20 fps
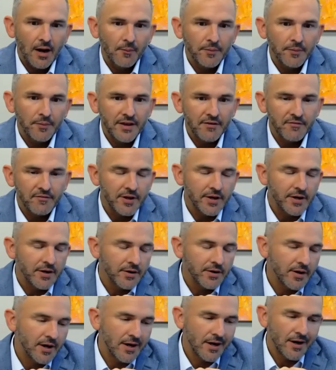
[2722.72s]
given
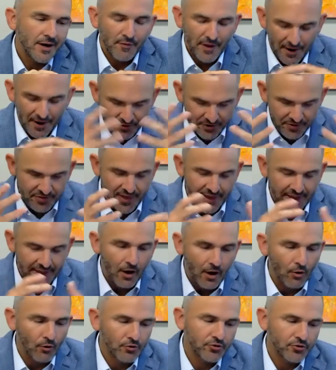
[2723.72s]

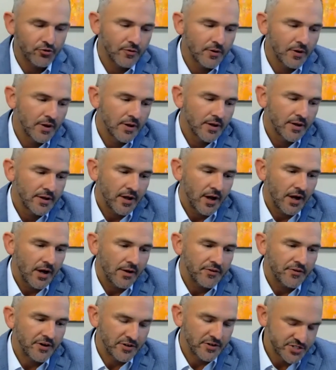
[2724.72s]
everything else.
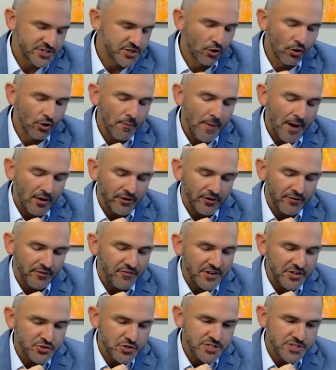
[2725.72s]
There is still amount of
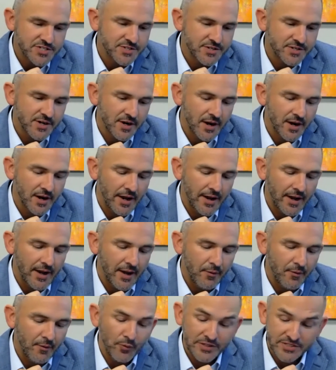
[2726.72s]
interest.
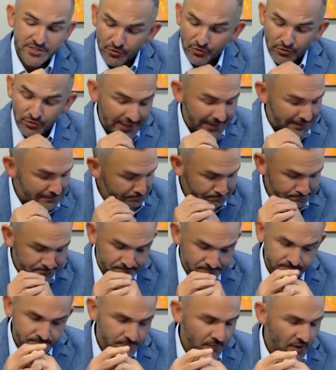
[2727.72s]
We still get
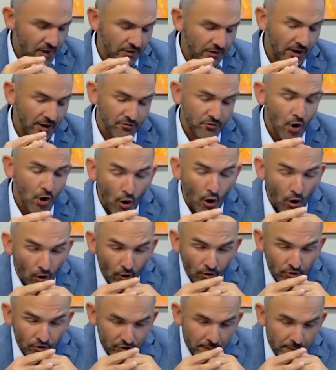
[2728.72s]
a lot of
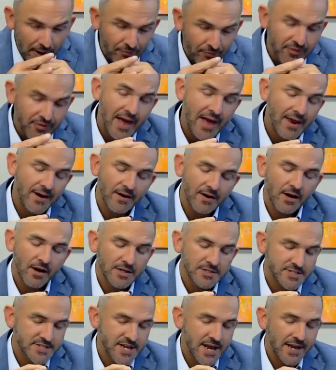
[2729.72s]
calls about that
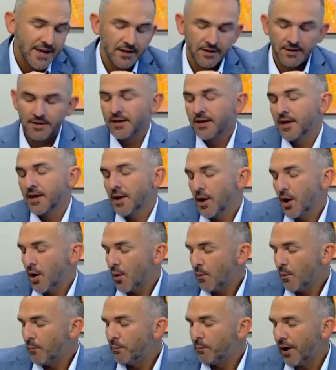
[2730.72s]
site,
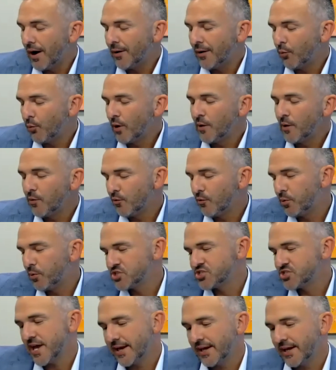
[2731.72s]
but we will push
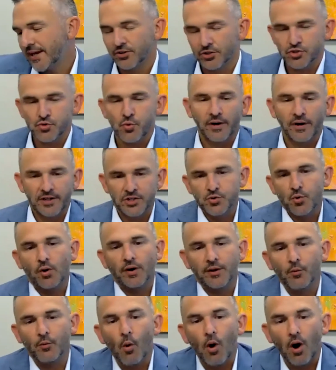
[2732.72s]
that into
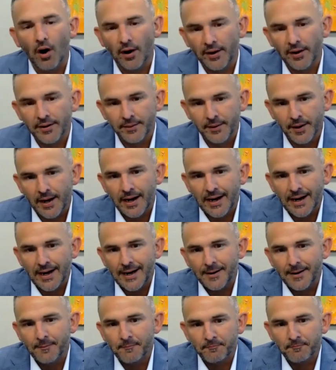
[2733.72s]
2021
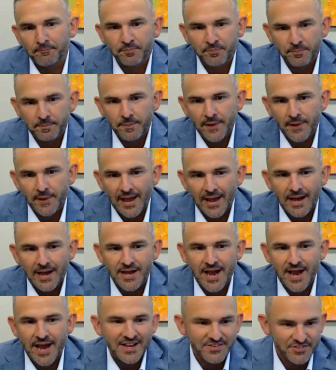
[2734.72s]

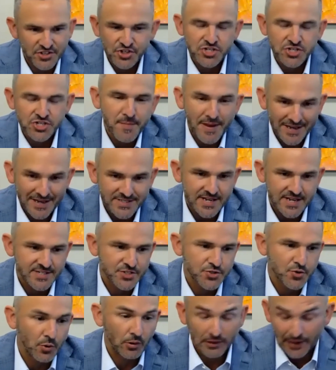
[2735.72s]
as it just makes sense
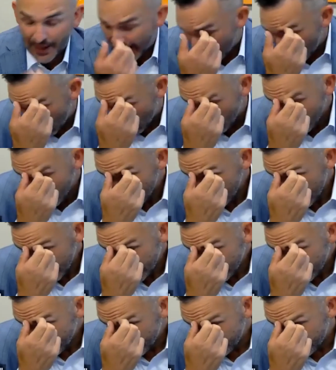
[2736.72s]
to allow
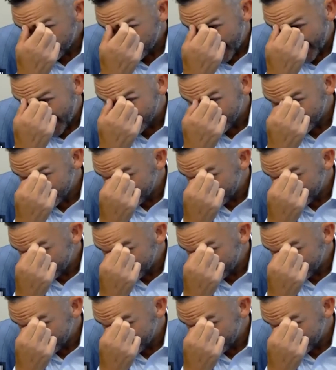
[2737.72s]
that